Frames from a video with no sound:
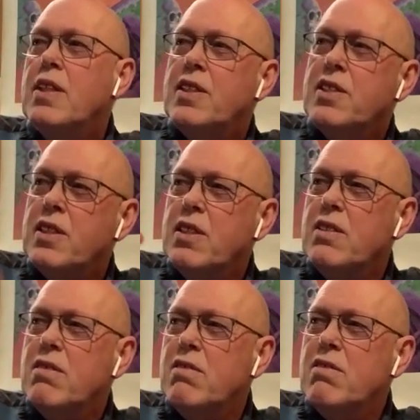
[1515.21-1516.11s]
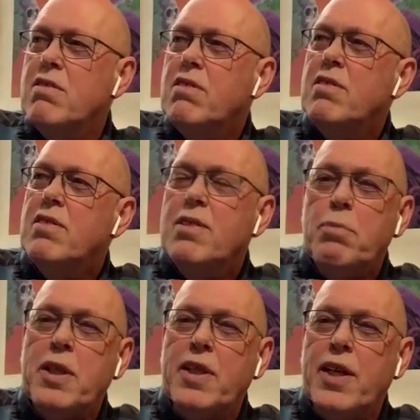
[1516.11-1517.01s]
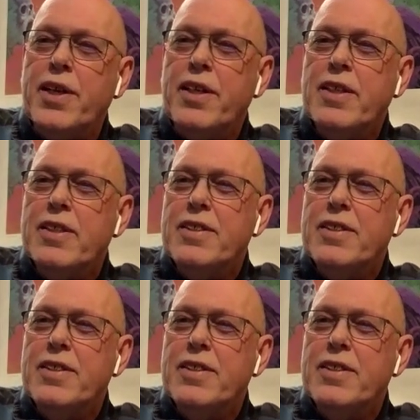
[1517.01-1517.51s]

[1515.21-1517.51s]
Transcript: It's a bit there.